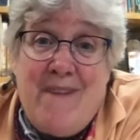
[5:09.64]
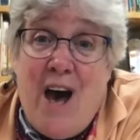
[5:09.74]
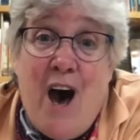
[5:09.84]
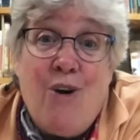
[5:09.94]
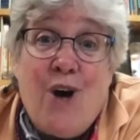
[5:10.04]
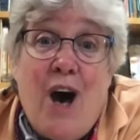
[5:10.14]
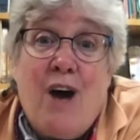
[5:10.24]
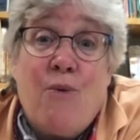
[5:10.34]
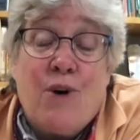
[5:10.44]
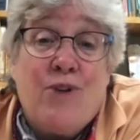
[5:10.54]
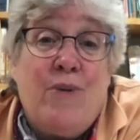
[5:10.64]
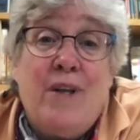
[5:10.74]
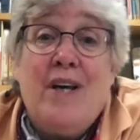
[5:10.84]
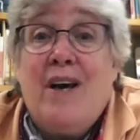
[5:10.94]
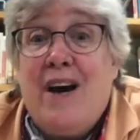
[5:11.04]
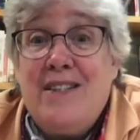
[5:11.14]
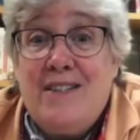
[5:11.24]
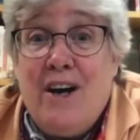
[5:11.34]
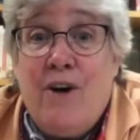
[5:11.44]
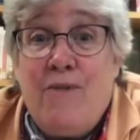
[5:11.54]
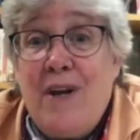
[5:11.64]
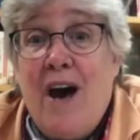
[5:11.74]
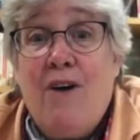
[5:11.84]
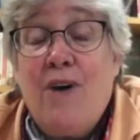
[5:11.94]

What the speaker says: How God works within God's self and how